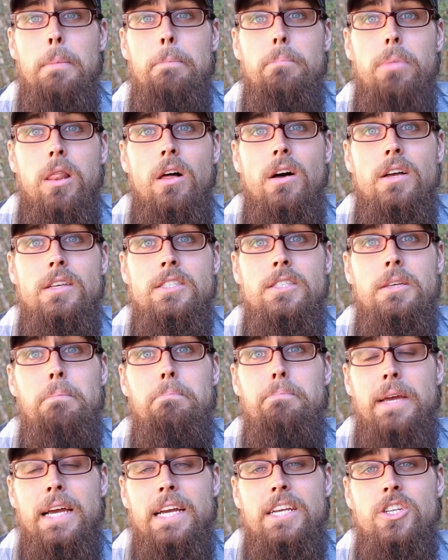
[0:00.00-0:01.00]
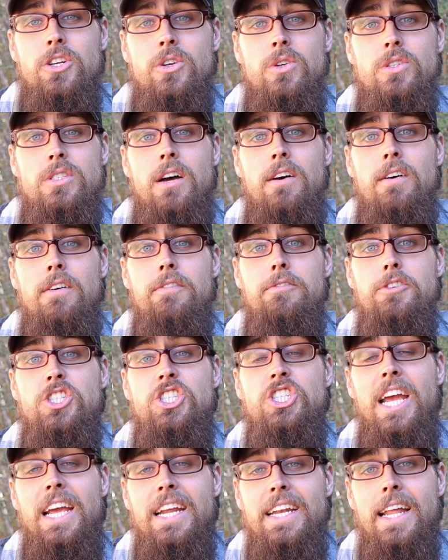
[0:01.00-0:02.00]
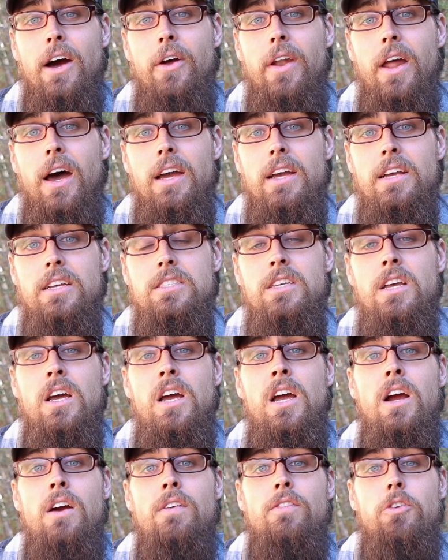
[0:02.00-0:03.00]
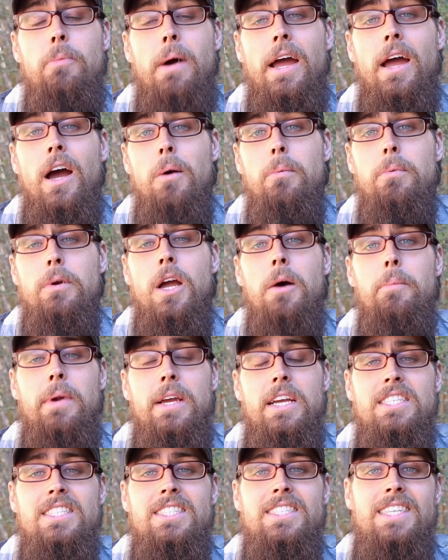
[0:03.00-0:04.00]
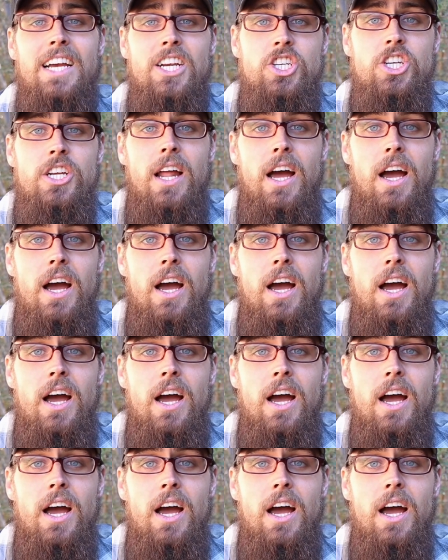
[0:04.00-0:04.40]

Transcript: plus some pictures of shakedown hikes for my upcoming section